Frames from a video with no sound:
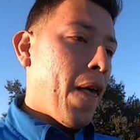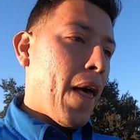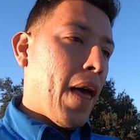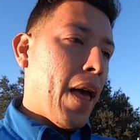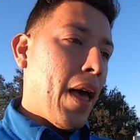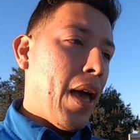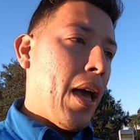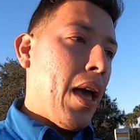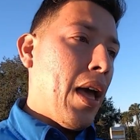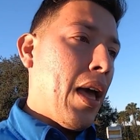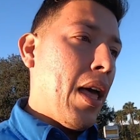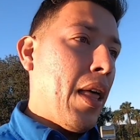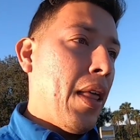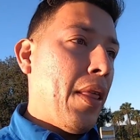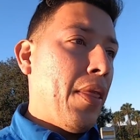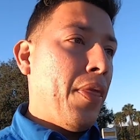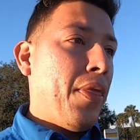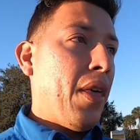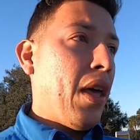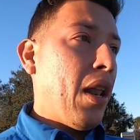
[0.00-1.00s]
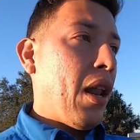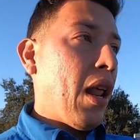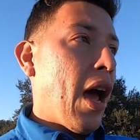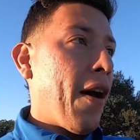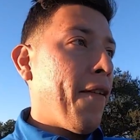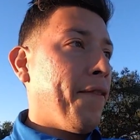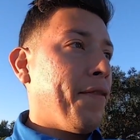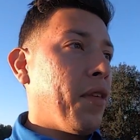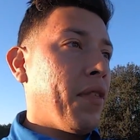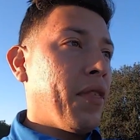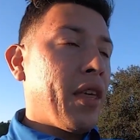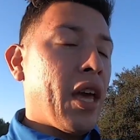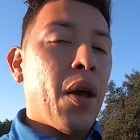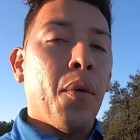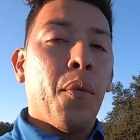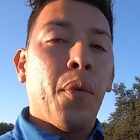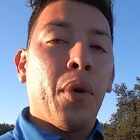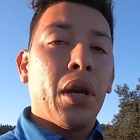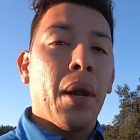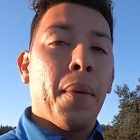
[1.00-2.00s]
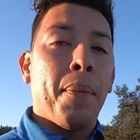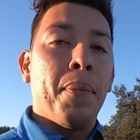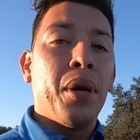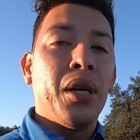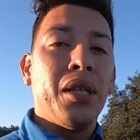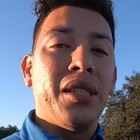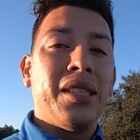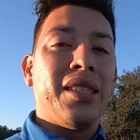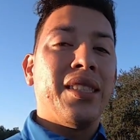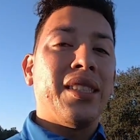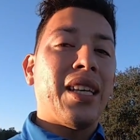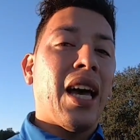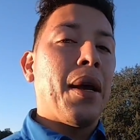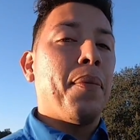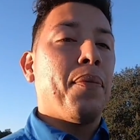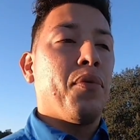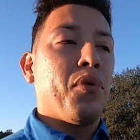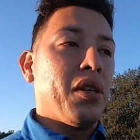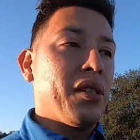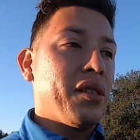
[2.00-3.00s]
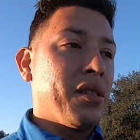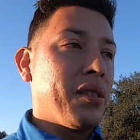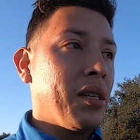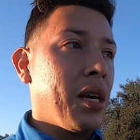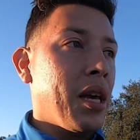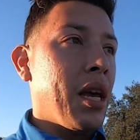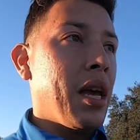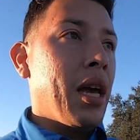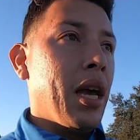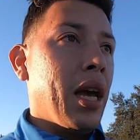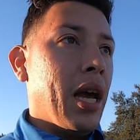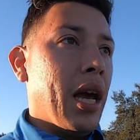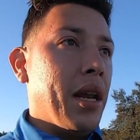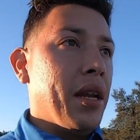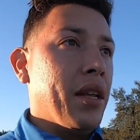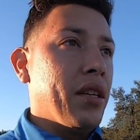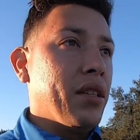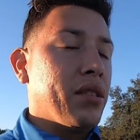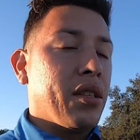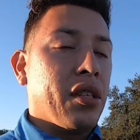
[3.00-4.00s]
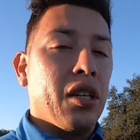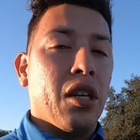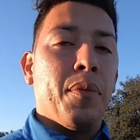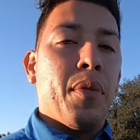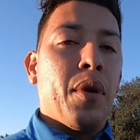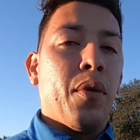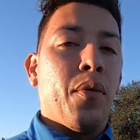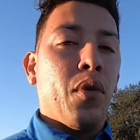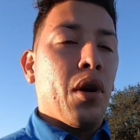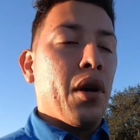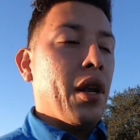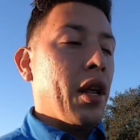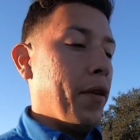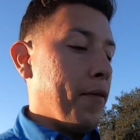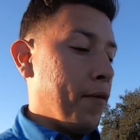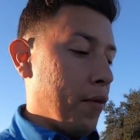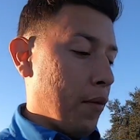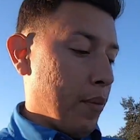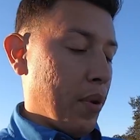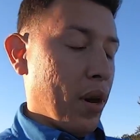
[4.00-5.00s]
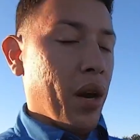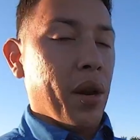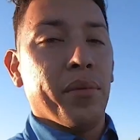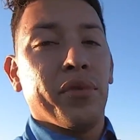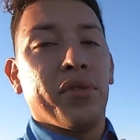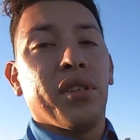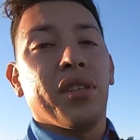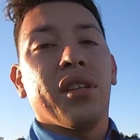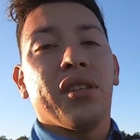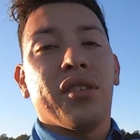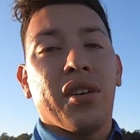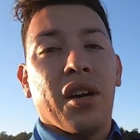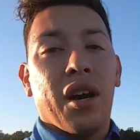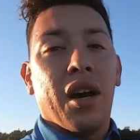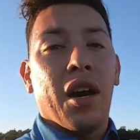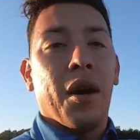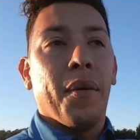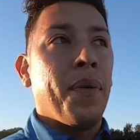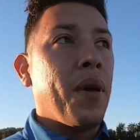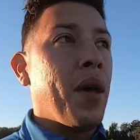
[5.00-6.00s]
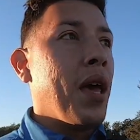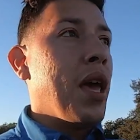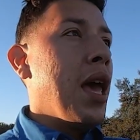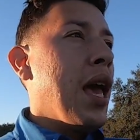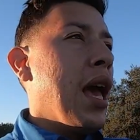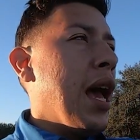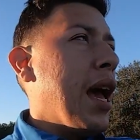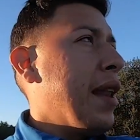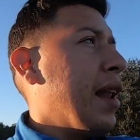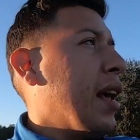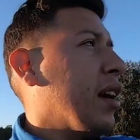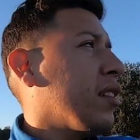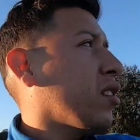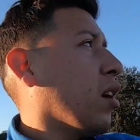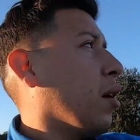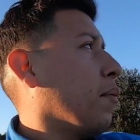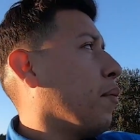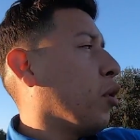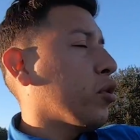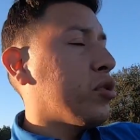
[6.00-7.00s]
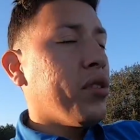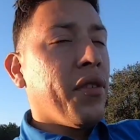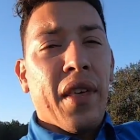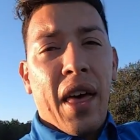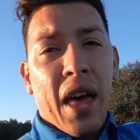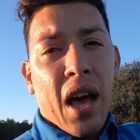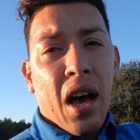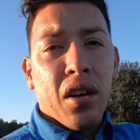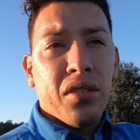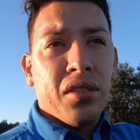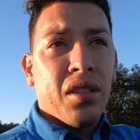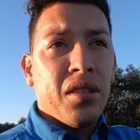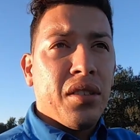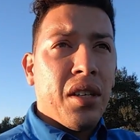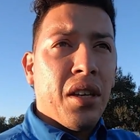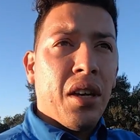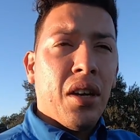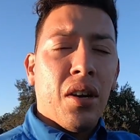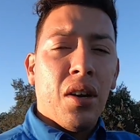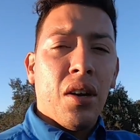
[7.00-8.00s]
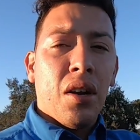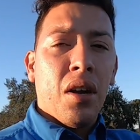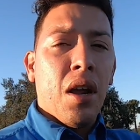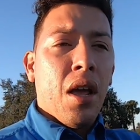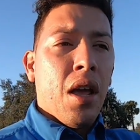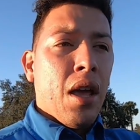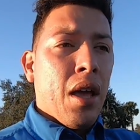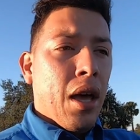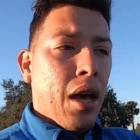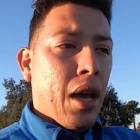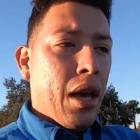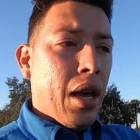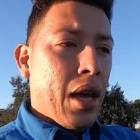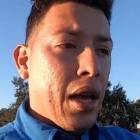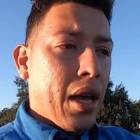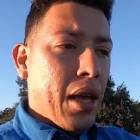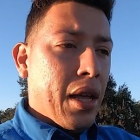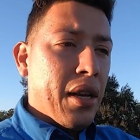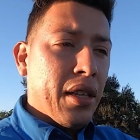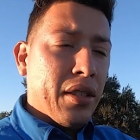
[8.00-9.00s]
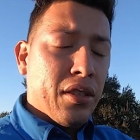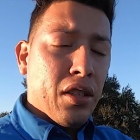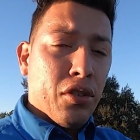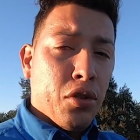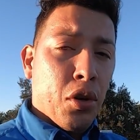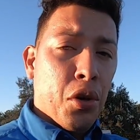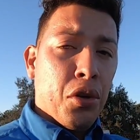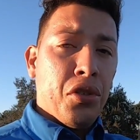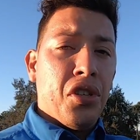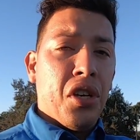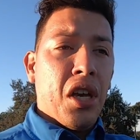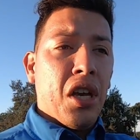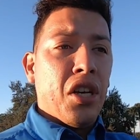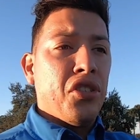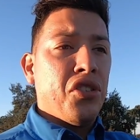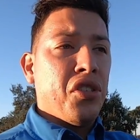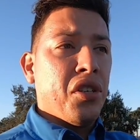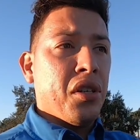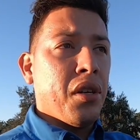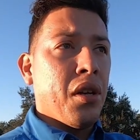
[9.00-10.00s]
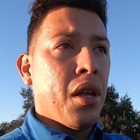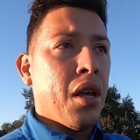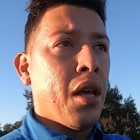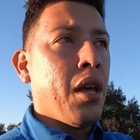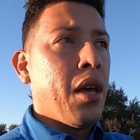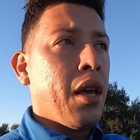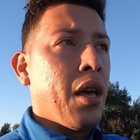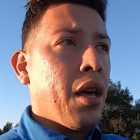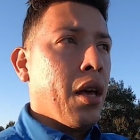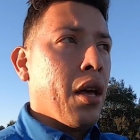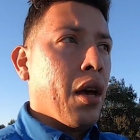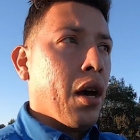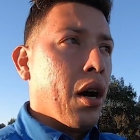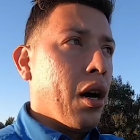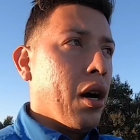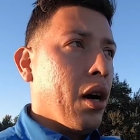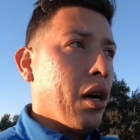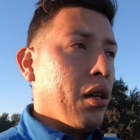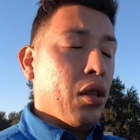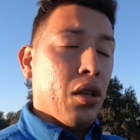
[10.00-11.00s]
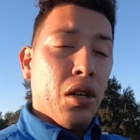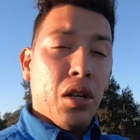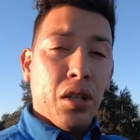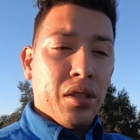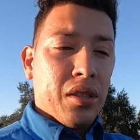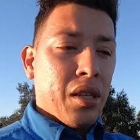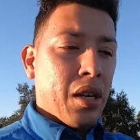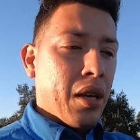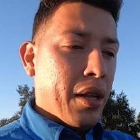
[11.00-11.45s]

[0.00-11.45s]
And then after that, we're going to put cypress, and it's going to be running from bottom to the top. And that's how most of the houses here in this association looks.